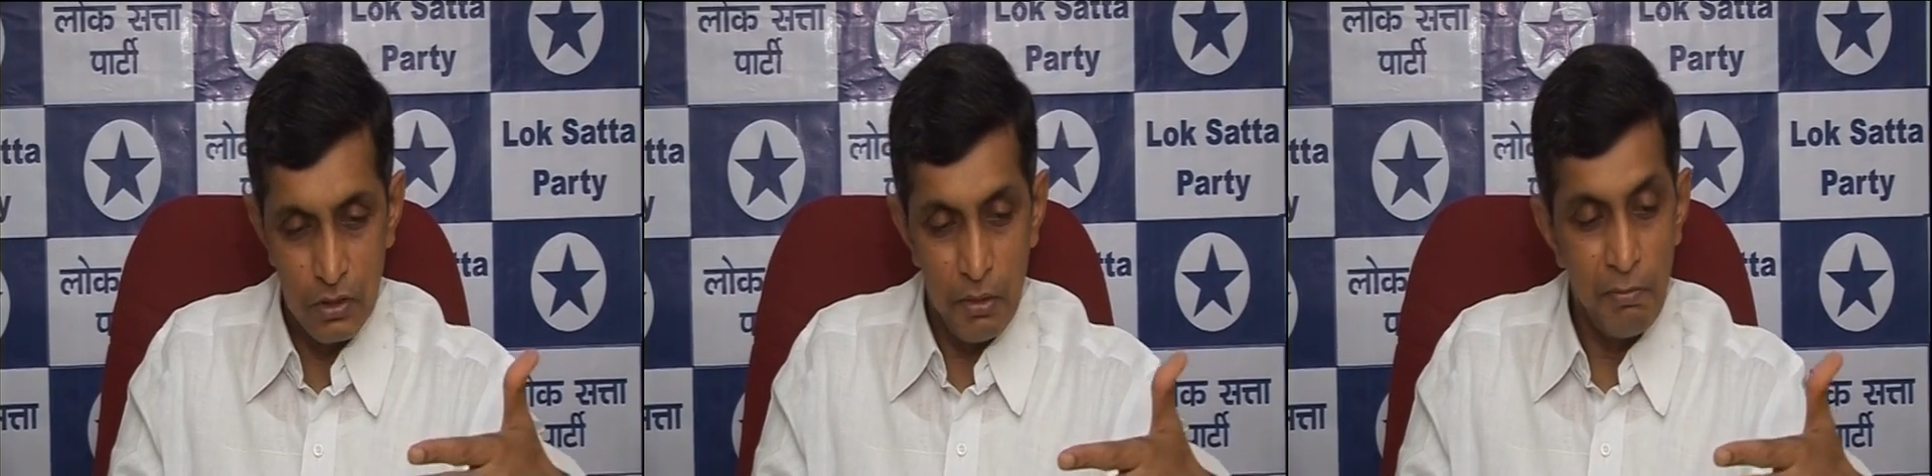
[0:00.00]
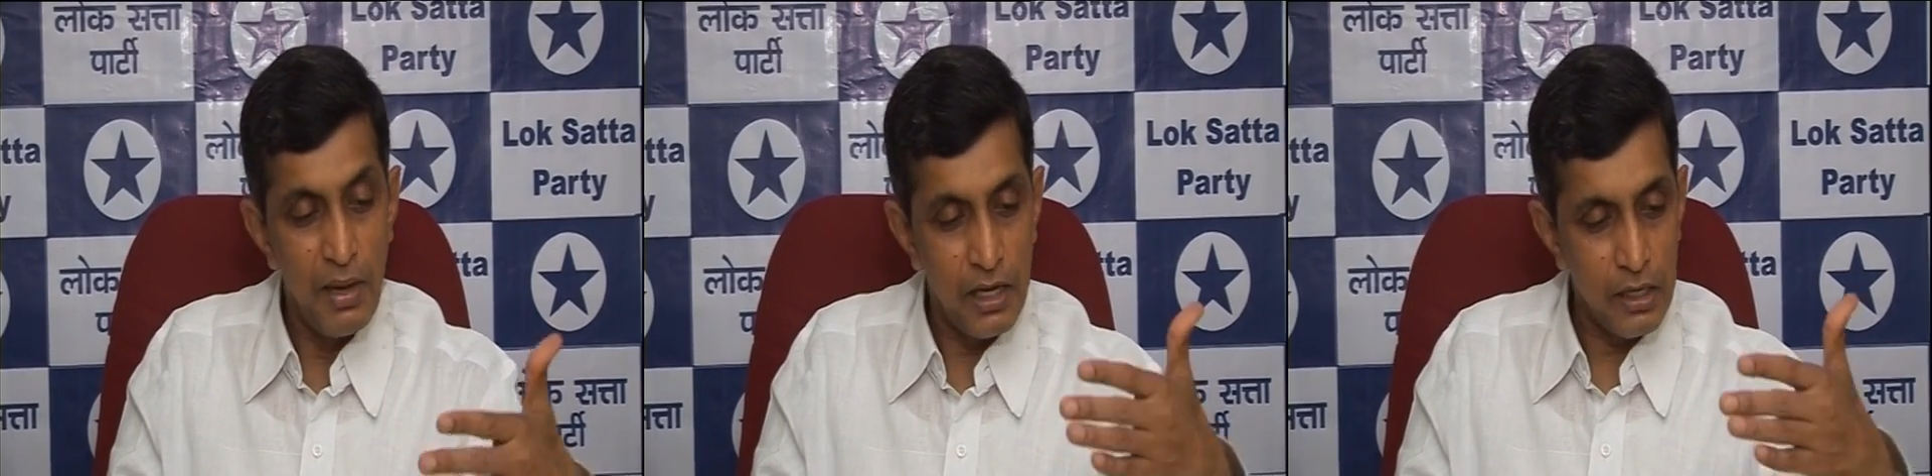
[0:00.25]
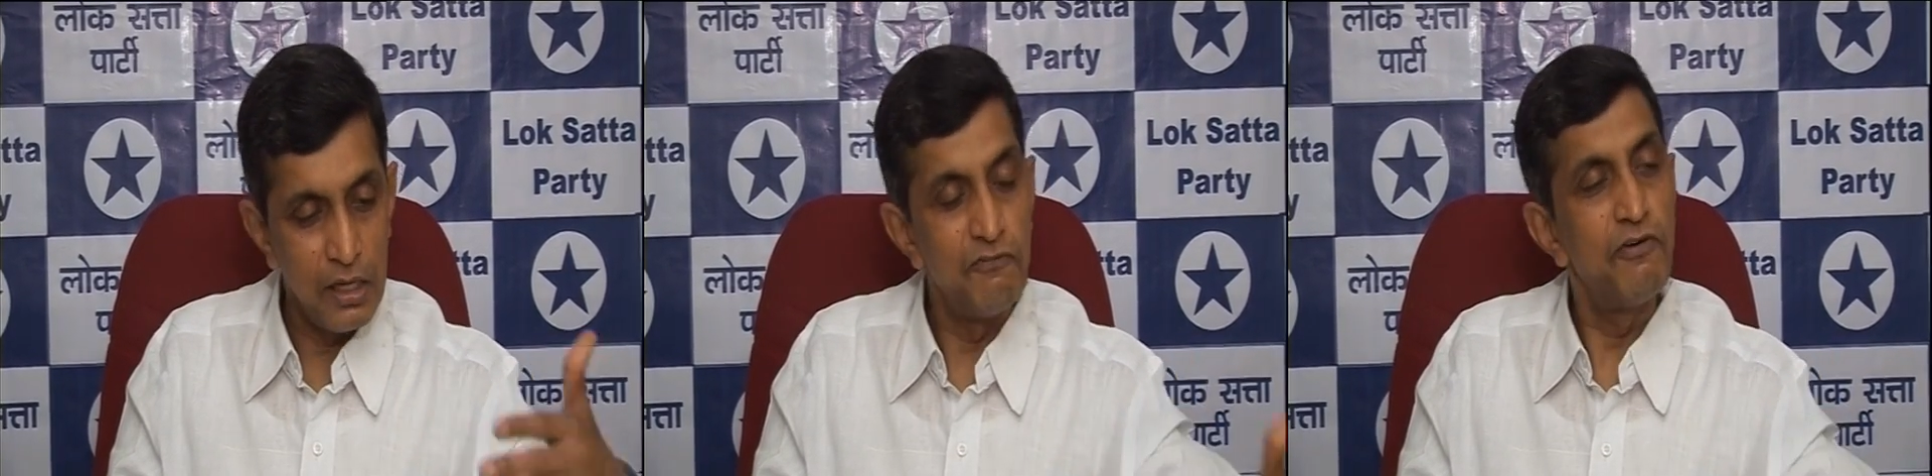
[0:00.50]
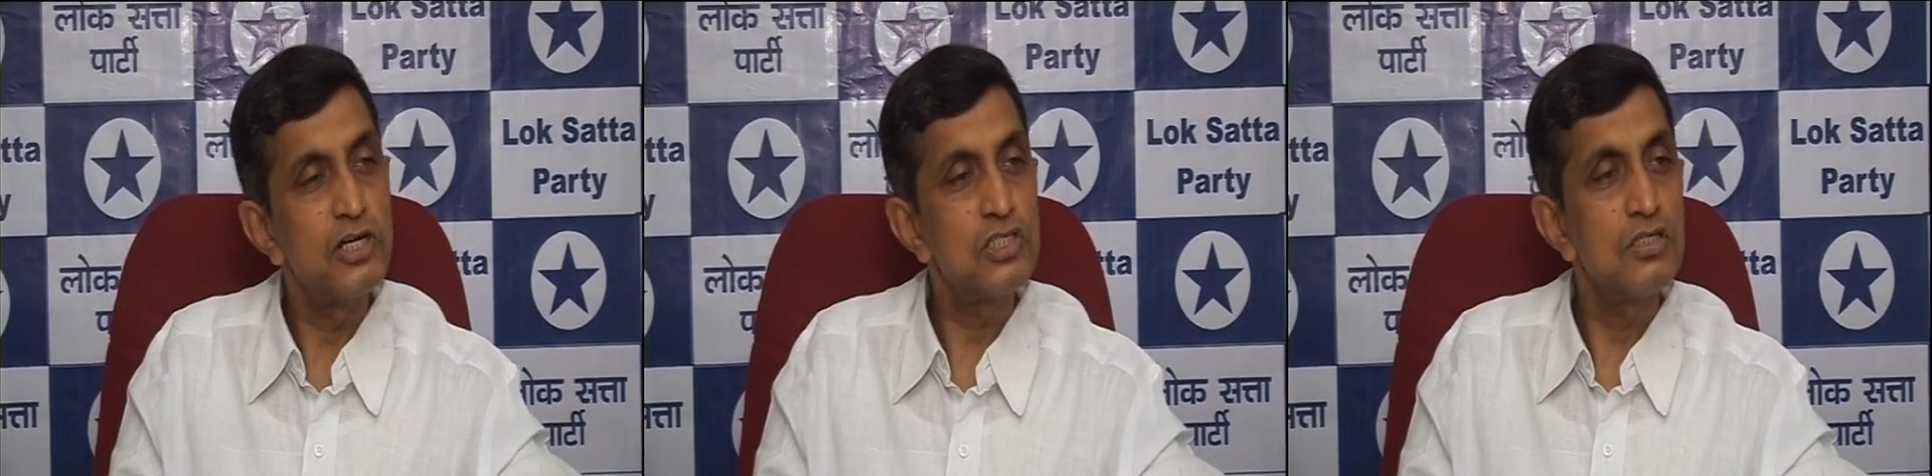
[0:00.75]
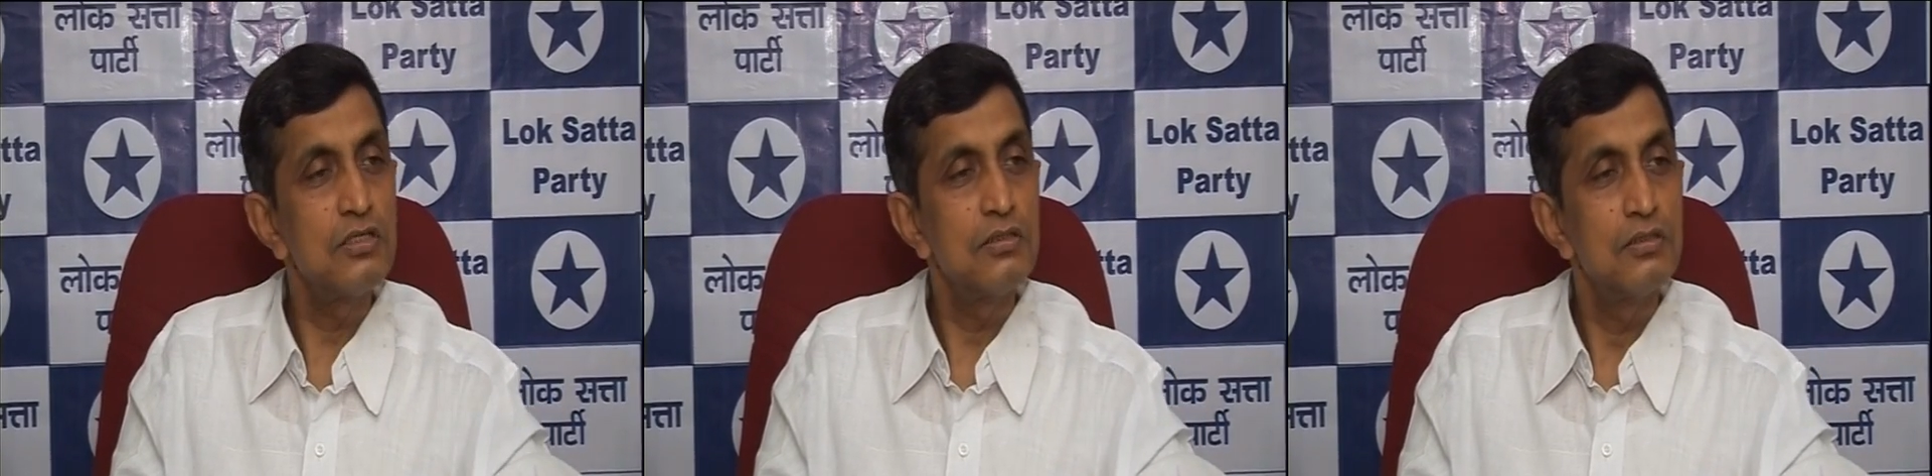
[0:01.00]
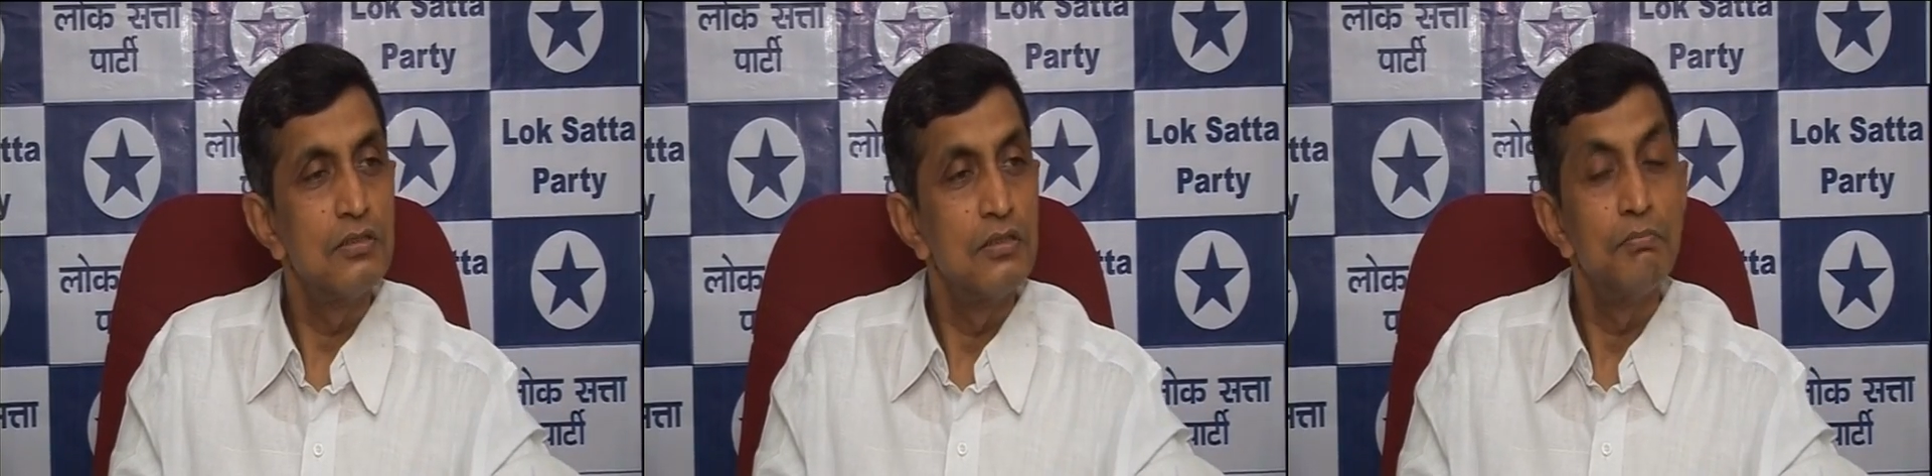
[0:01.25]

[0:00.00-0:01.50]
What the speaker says: make a confession